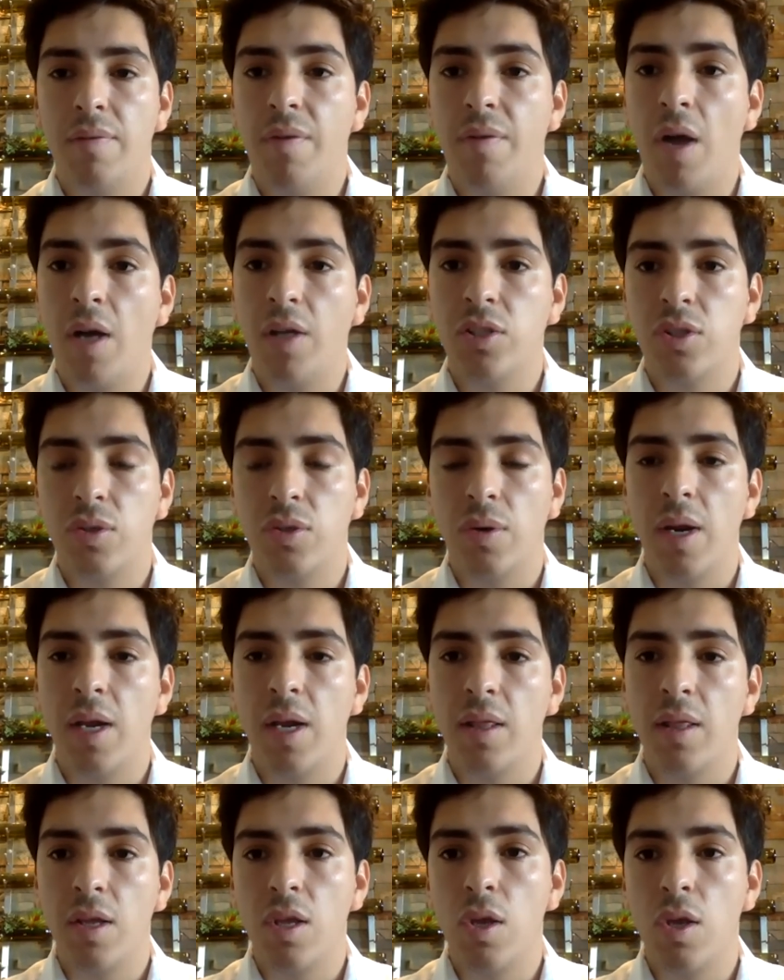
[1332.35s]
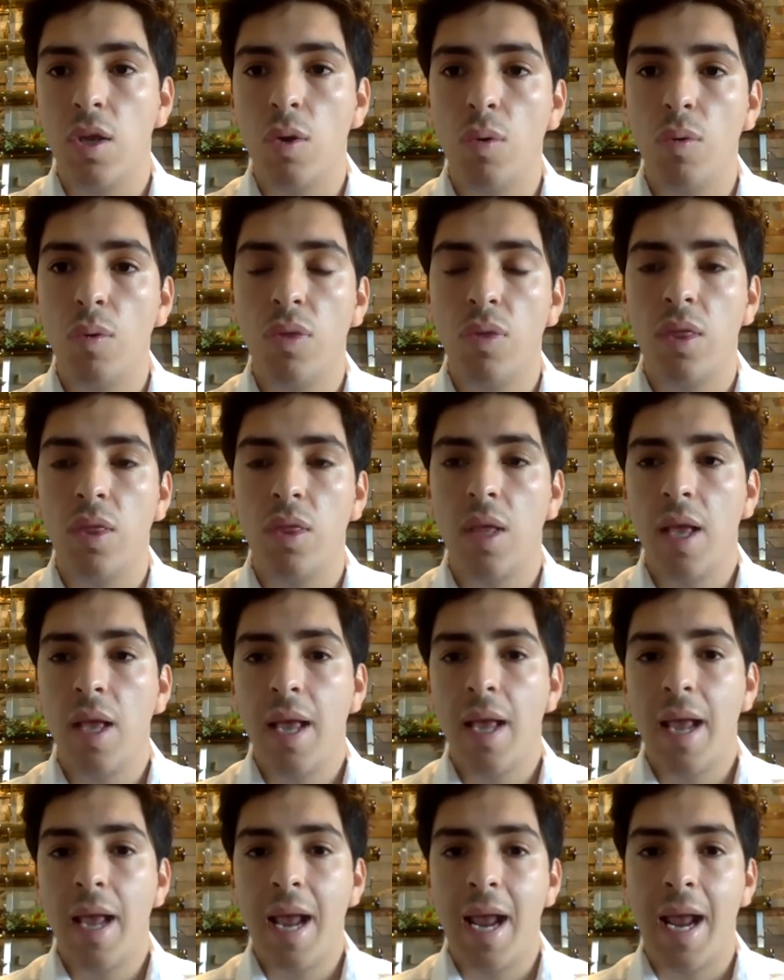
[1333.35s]
fostering the youth
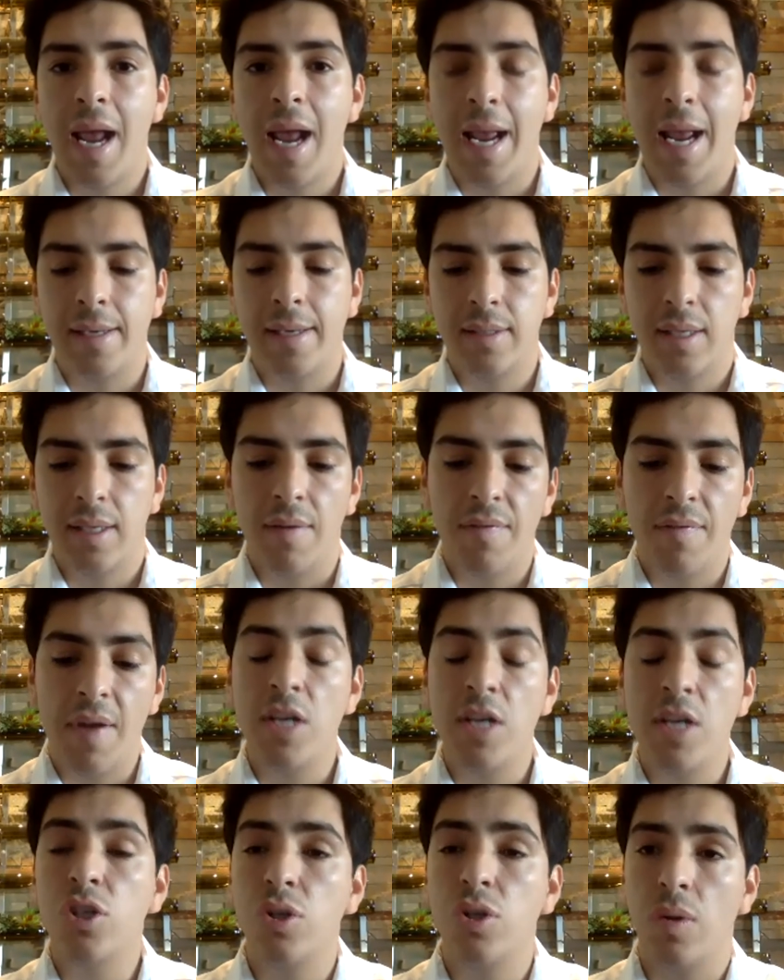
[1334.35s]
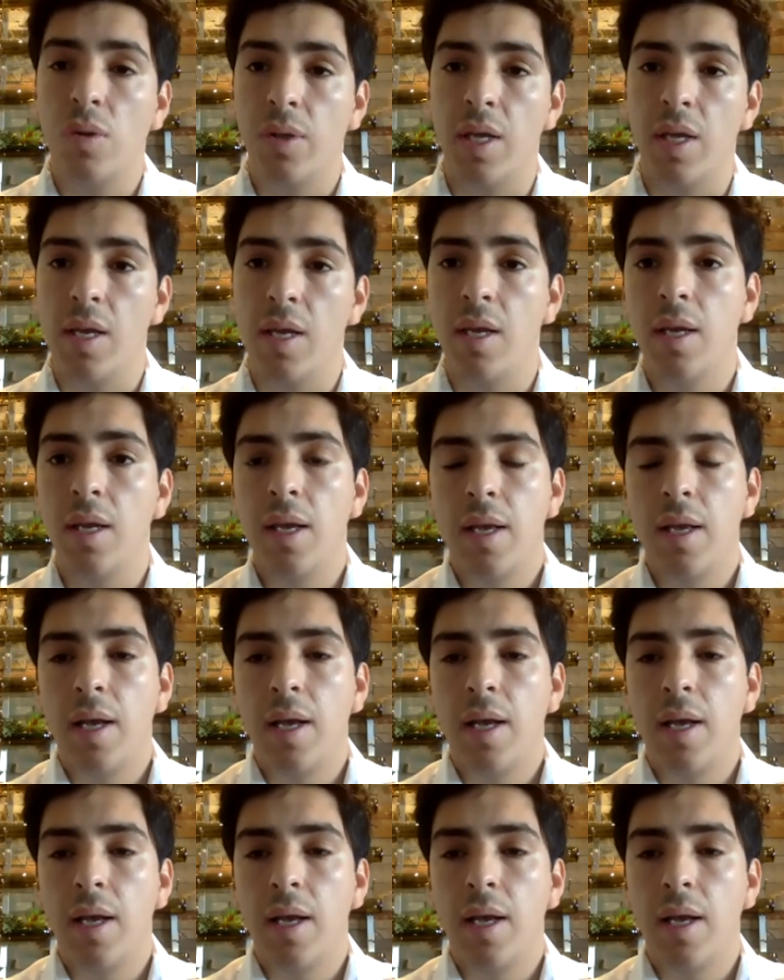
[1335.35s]
and eventually,